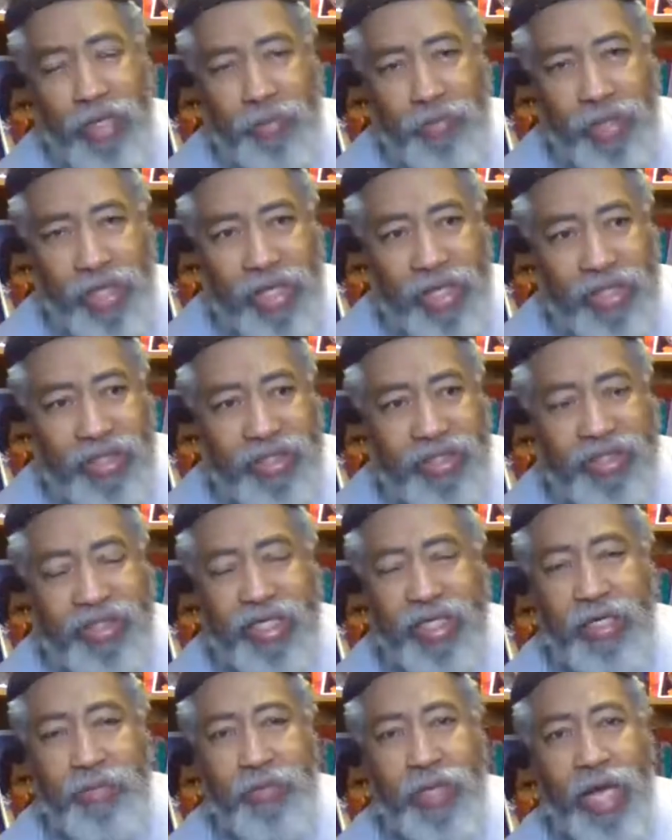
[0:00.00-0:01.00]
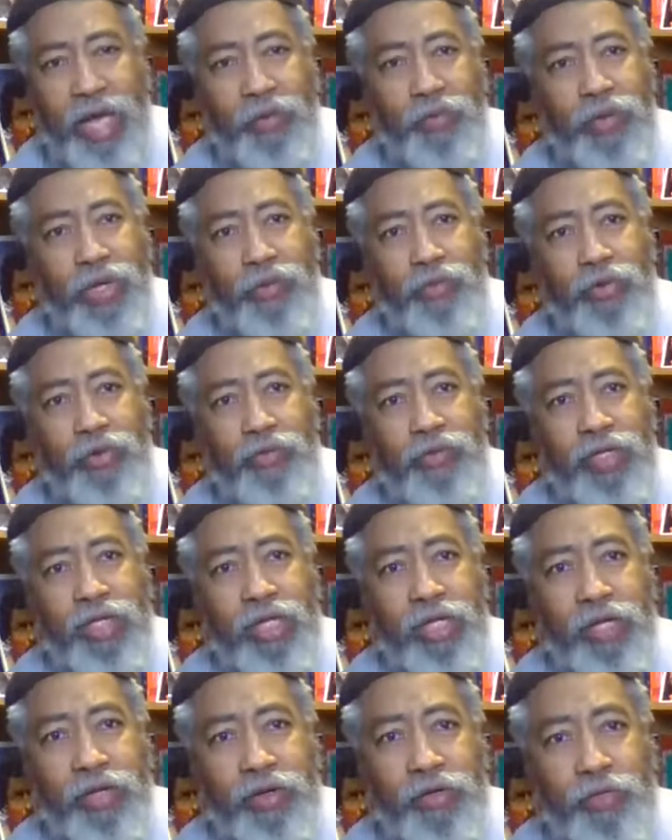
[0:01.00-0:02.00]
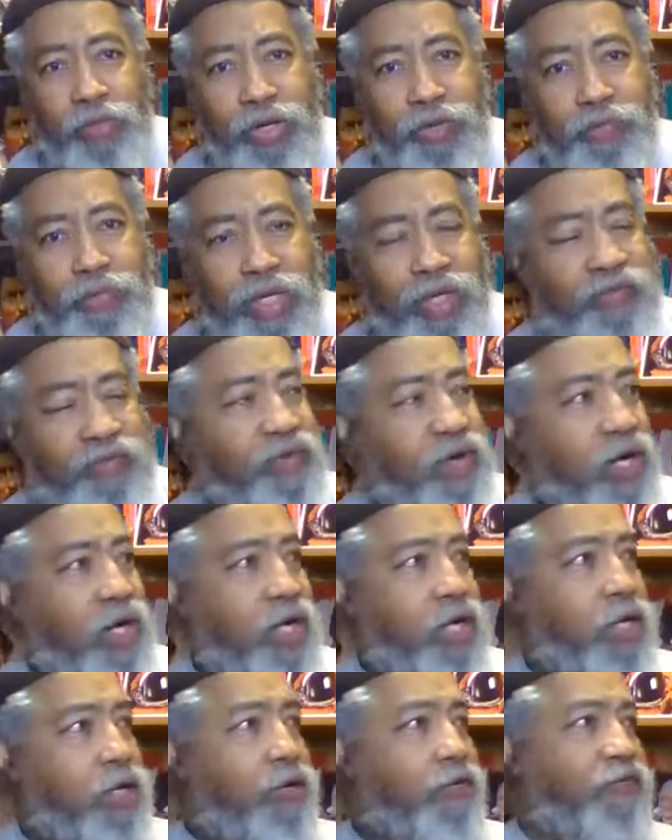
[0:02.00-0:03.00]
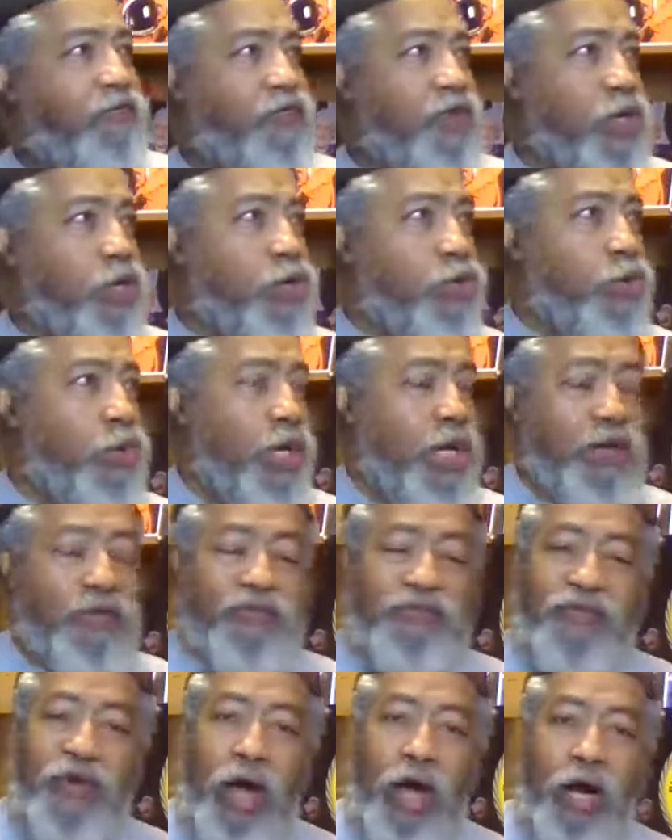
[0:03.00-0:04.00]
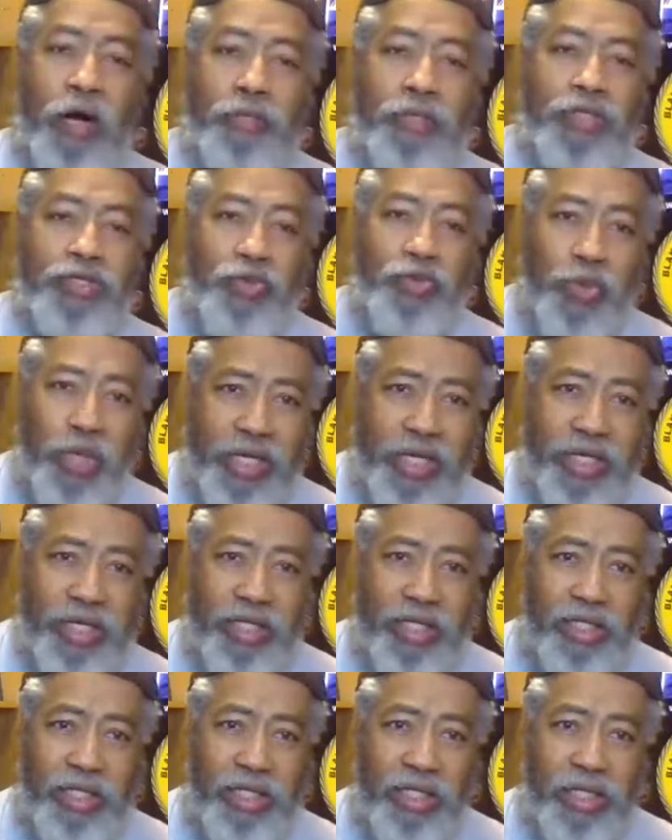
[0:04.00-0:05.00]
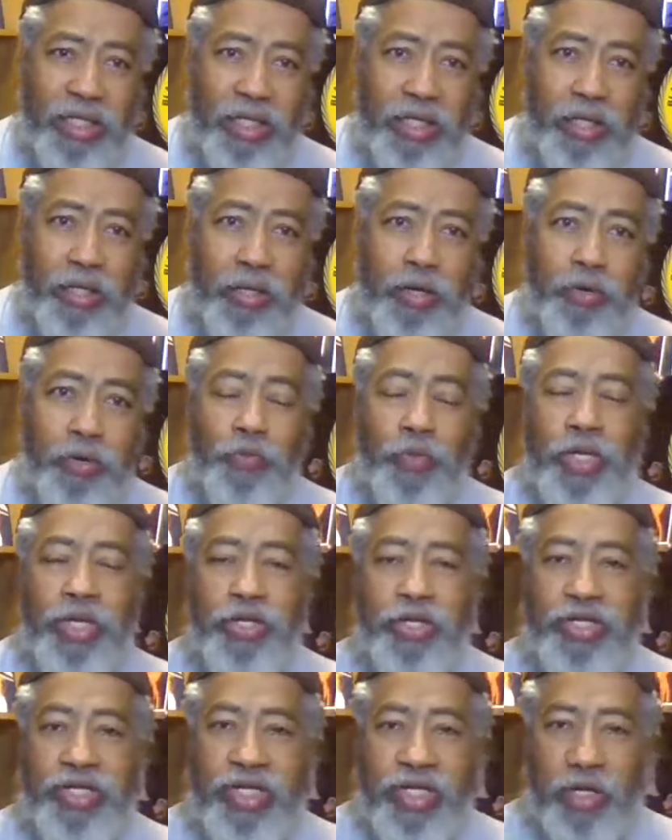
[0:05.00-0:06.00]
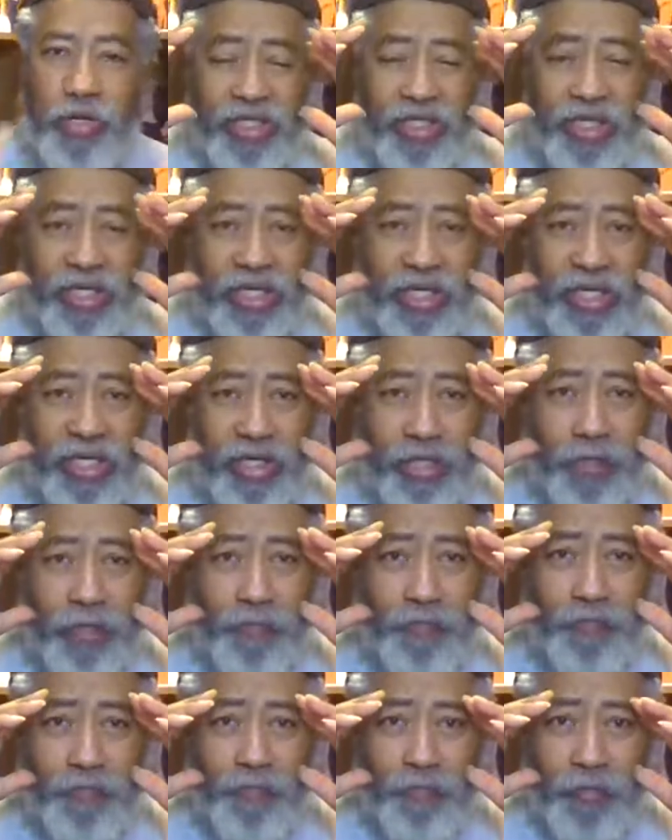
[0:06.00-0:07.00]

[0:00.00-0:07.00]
Because it seemed like we've been very few and far between when you deal with the